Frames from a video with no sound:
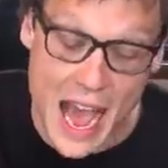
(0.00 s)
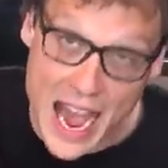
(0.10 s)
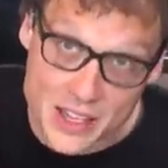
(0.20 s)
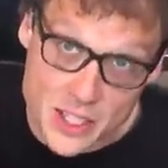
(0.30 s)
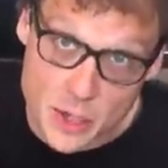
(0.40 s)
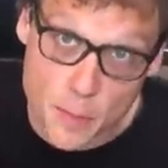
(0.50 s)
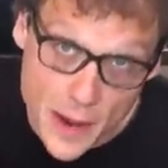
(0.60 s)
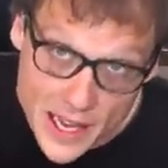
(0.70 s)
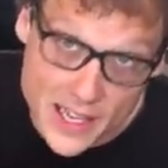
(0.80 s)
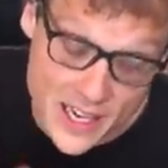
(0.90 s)
as you
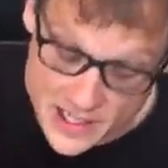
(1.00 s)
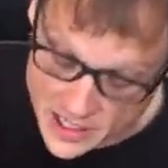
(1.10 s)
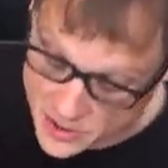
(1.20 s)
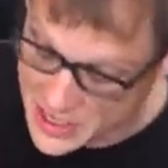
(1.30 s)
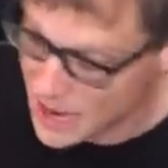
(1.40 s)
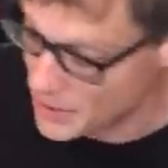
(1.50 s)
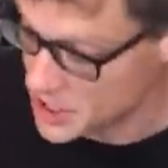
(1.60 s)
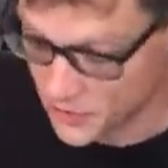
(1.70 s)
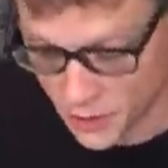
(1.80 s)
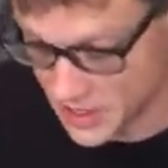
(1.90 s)
play cards that do
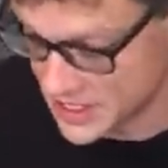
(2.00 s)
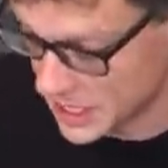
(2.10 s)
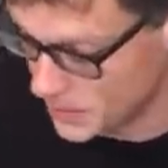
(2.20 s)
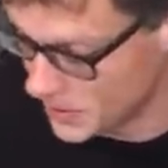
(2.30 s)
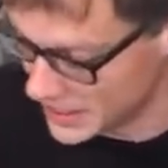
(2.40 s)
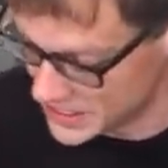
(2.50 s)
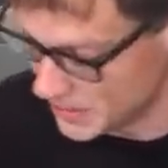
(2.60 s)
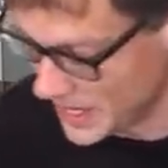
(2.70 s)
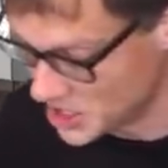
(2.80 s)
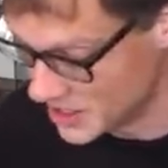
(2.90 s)
damage, for example, let's
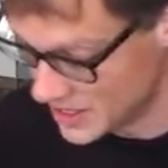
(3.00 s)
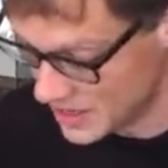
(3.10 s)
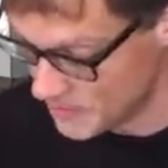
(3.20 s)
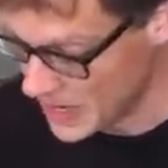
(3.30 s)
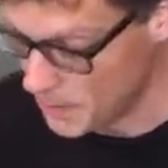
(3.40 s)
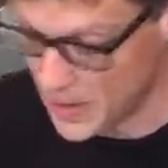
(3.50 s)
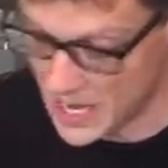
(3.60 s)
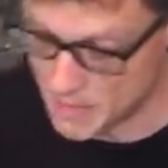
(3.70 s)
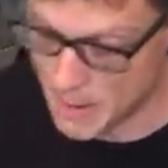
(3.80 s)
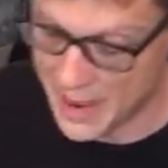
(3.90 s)
imagine I've
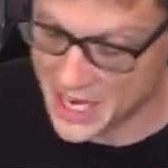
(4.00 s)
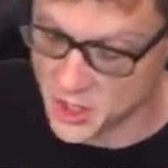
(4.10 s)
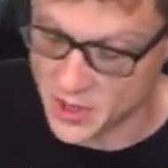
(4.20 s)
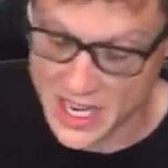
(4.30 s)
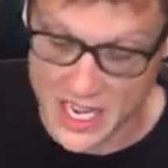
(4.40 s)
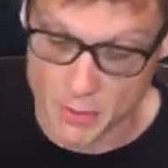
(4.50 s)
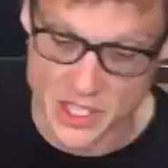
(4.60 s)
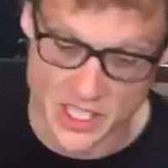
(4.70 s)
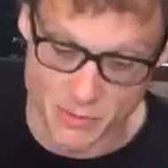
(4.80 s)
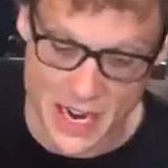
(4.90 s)
played my battery here, which
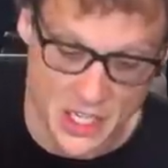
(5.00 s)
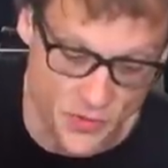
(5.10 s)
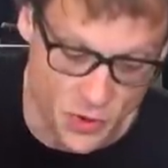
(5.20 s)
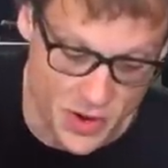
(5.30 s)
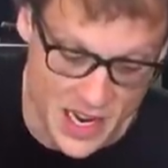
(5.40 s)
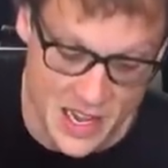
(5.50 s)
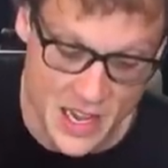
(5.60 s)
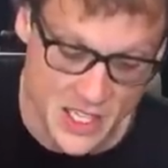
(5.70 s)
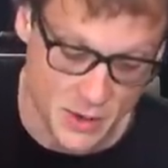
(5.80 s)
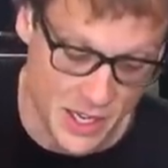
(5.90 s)
has a range of three,
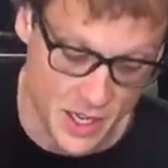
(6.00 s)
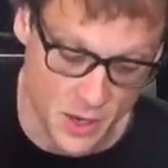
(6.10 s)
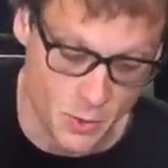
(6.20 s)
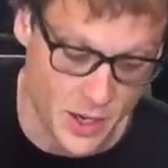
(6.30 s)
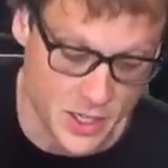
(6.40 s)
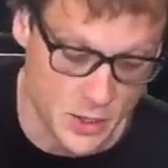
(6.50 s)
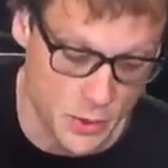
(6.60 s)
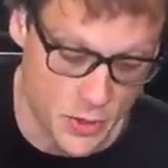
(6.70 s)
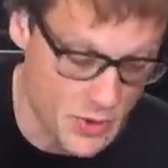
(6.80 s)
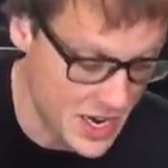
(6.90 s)
so I can go one, two,
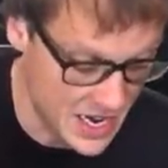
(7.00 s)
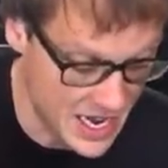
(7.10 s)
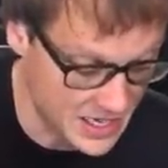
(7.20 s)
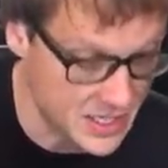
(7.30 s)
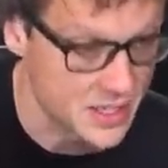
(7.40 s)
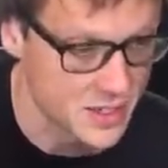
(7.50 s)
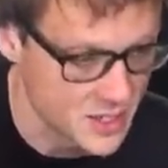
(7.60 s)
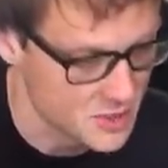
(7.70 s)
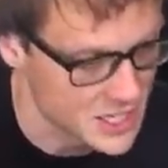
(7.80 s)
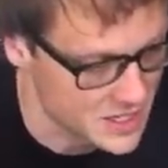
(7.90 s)
three and hit.
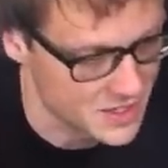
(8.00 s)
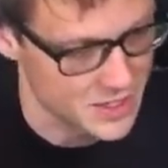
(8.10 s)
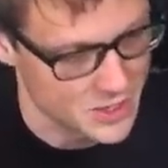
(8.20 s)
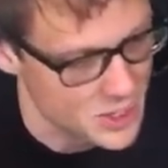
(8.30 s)
Who's this?